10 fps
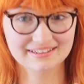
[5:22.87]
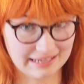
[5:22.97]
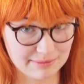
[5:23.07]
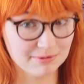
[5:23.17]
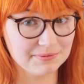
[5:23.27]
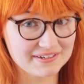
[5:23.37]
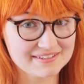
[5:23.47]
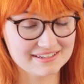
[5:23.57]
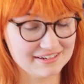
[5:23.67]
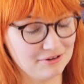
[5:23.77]
library
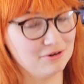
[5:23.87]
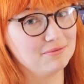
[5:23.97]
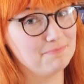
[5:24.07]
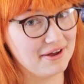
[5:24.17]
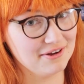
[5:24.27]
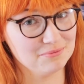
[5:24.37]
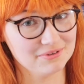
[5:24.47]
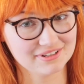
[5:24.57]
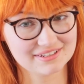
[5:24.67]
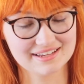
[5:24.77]
books and not my own
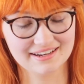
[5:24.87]
books,